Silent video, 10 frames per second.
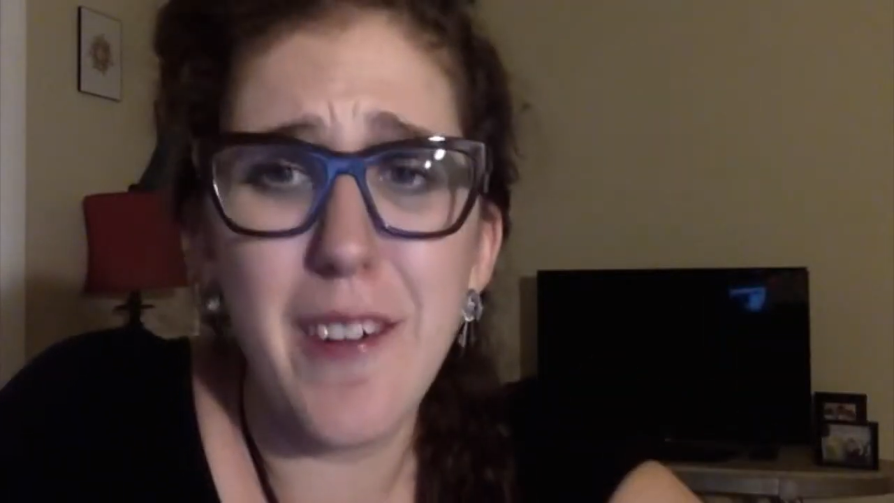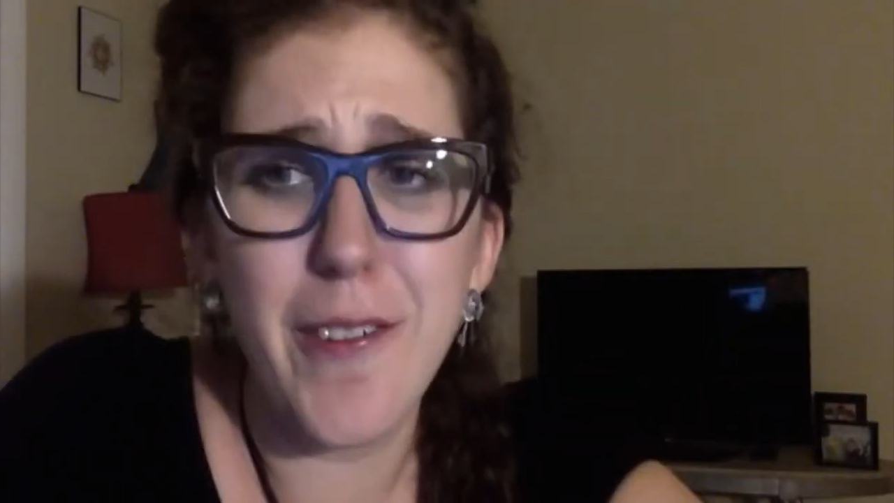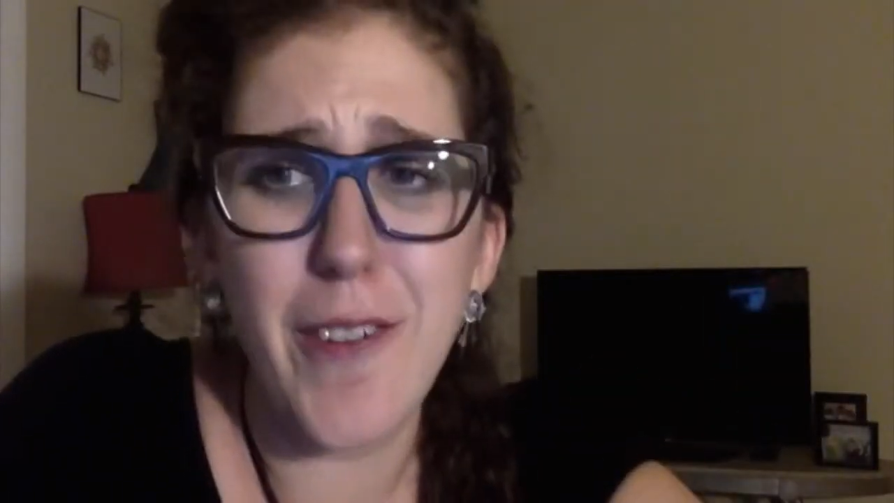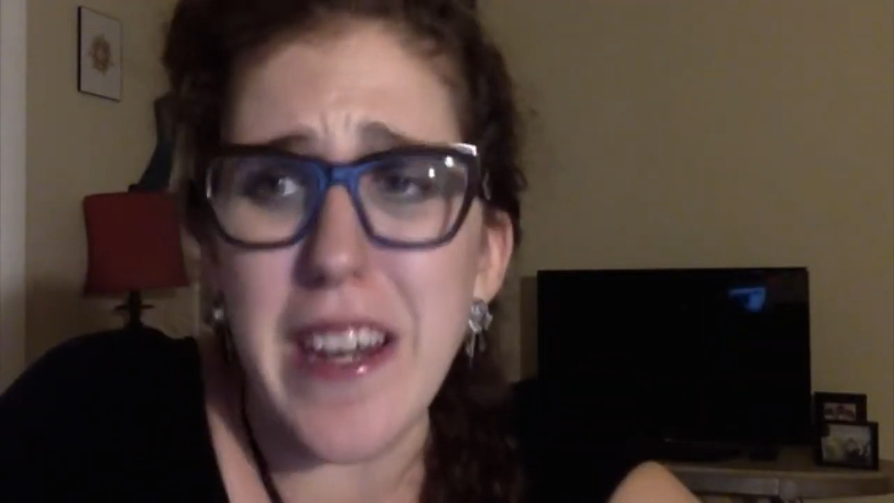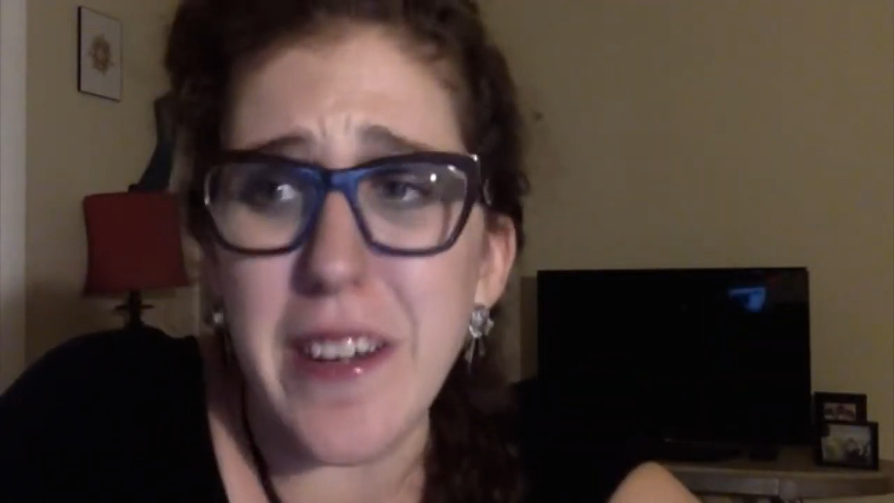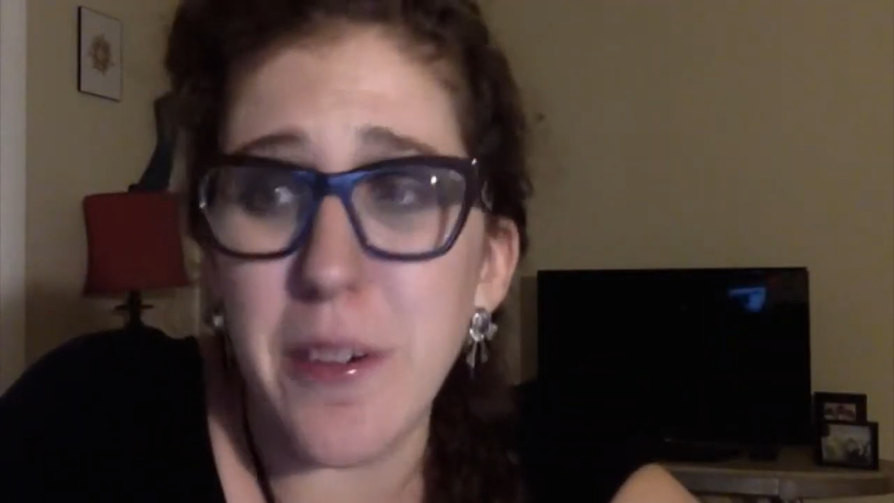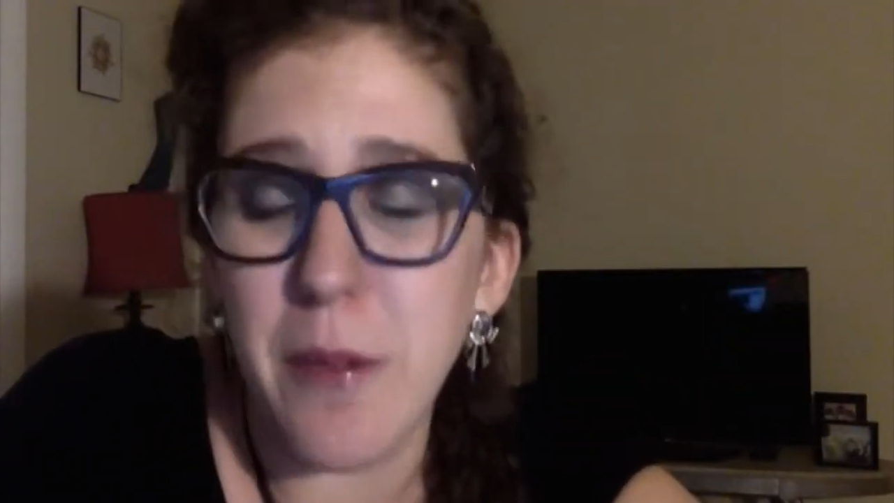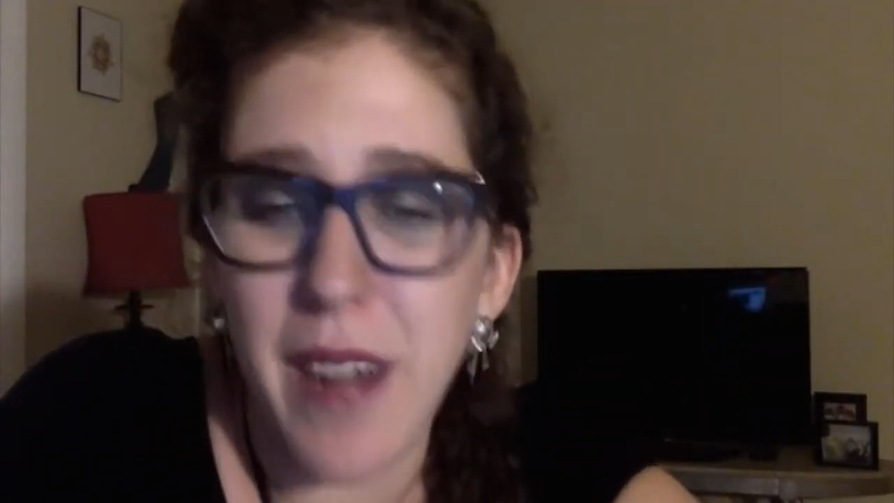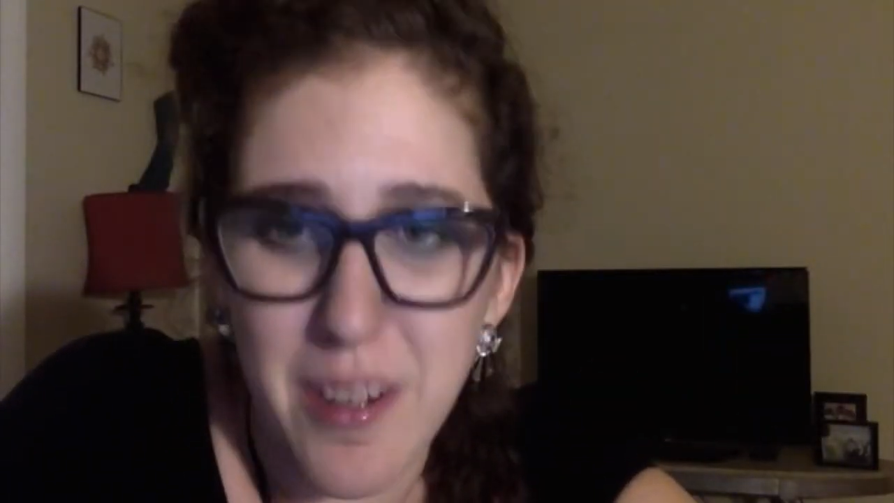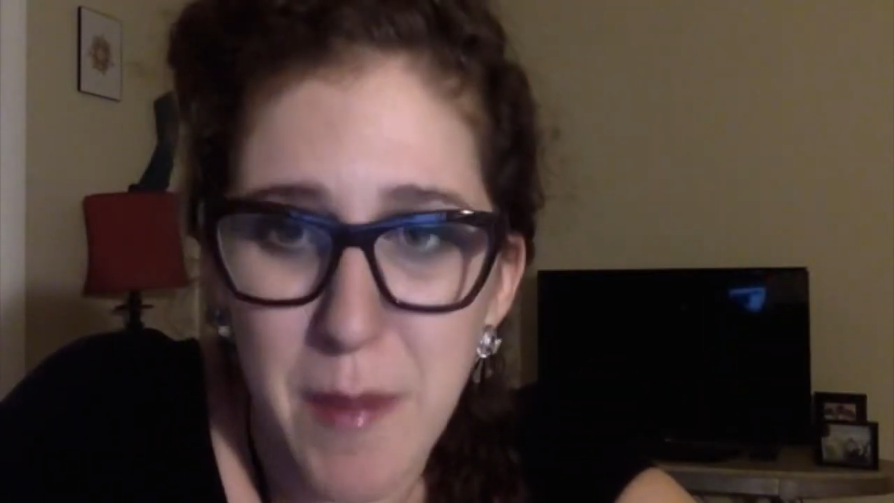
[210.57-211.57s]
funny to
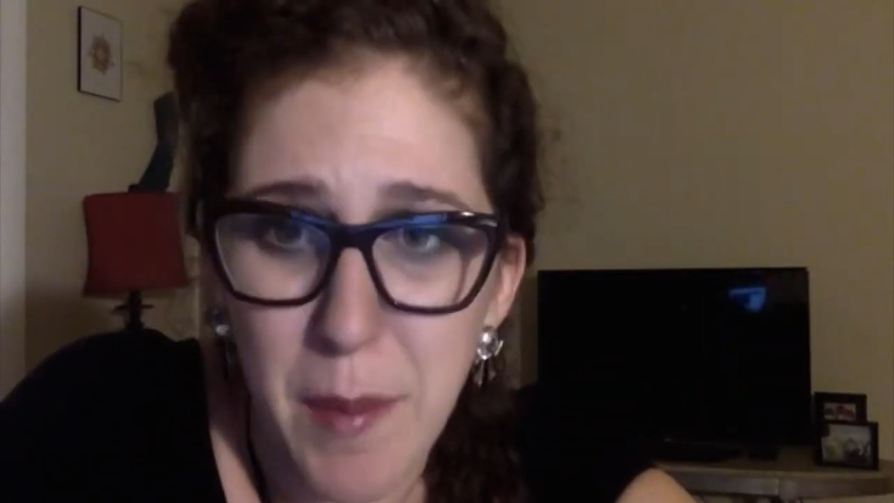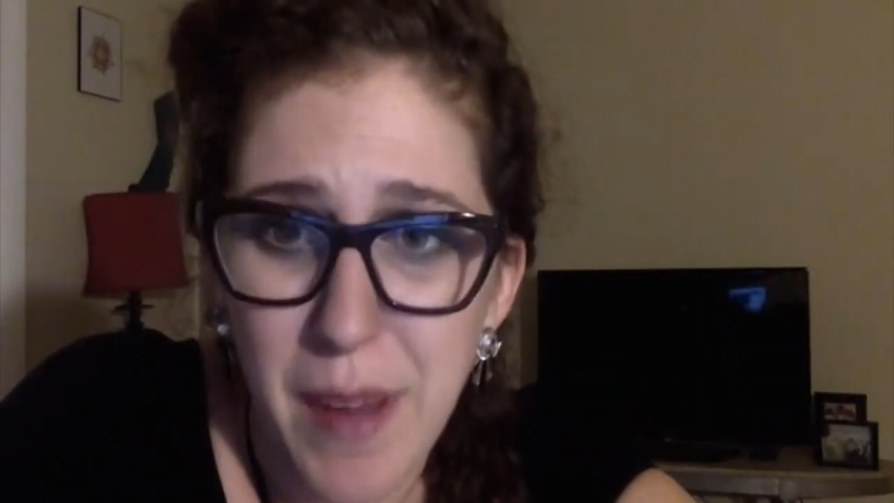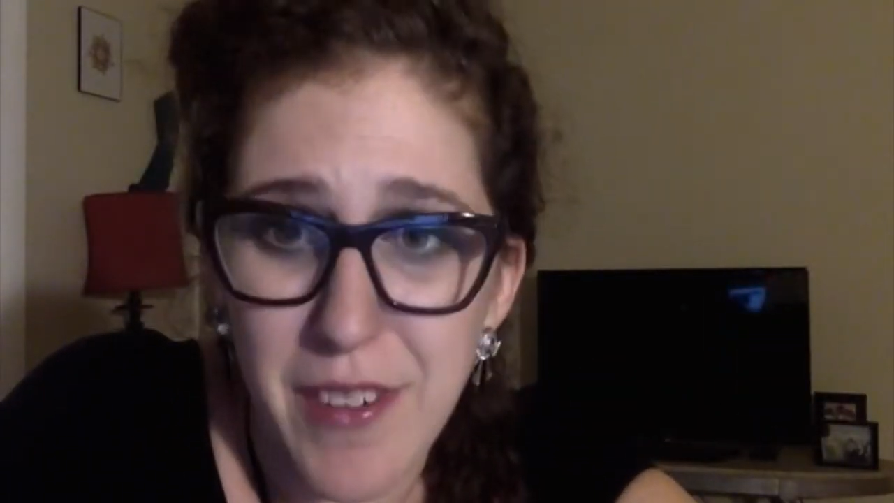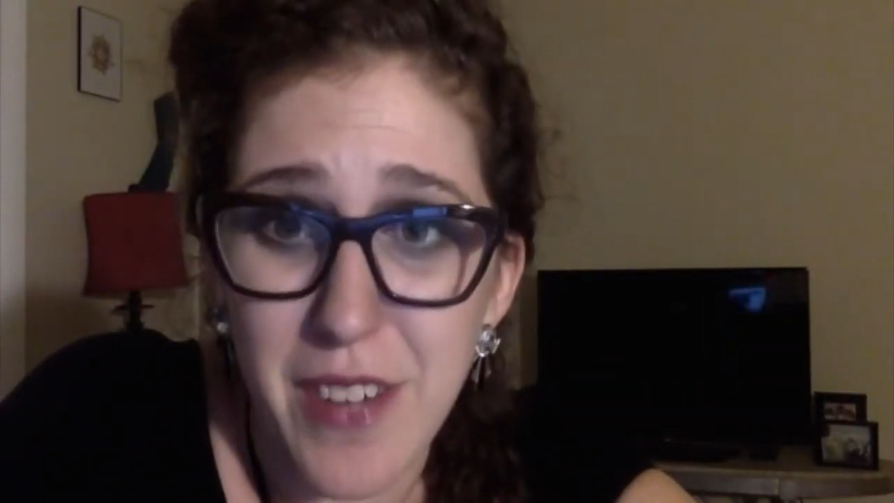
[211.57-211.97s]
watch people having